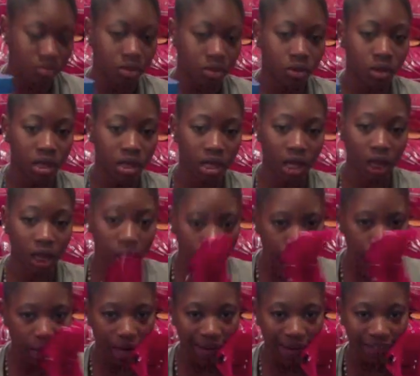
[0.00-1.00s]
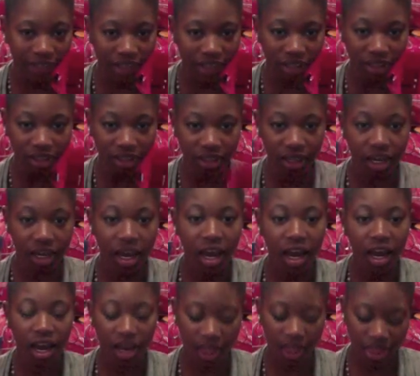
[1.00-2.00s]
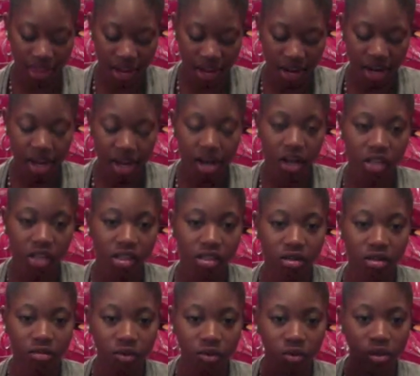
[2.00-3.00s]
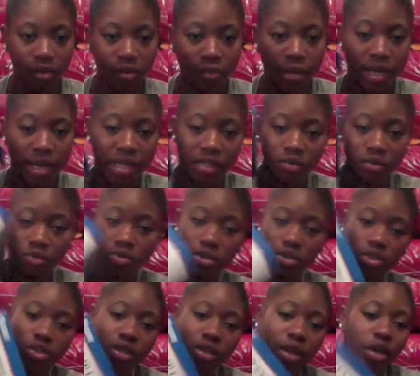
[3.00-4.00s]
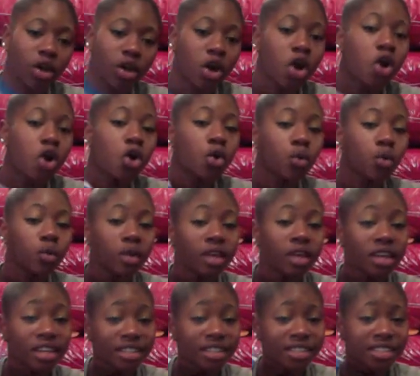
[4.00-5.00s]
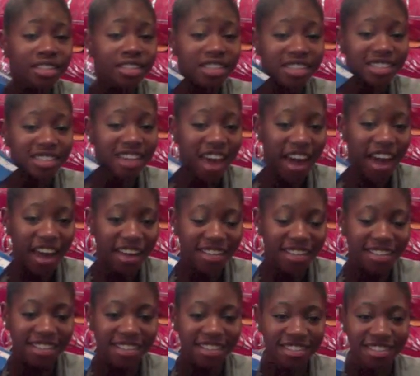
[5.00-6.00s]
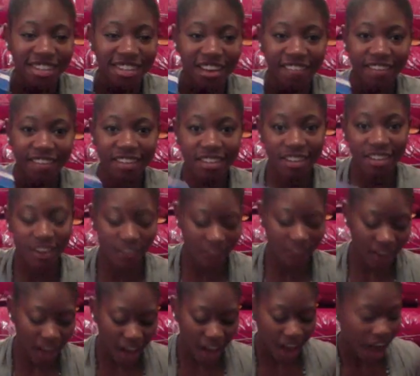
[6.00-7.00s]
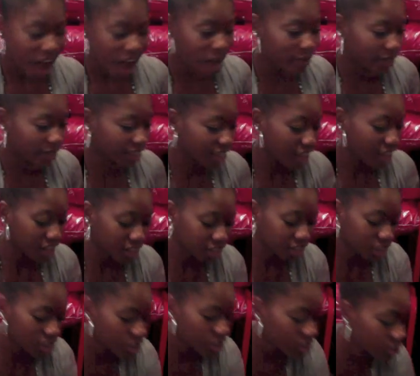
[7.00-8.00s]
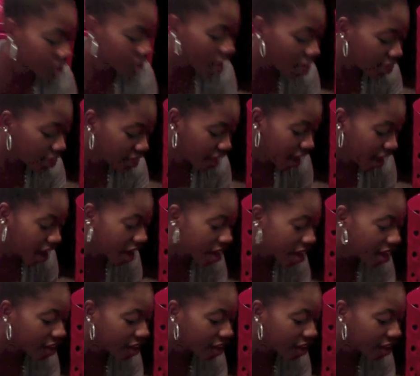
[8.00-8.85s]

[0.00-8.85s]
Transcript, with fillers: with the clip, obviously, and then it also comes with the base, which is, like, really easy to attach and stuff, so I'm excited to use that.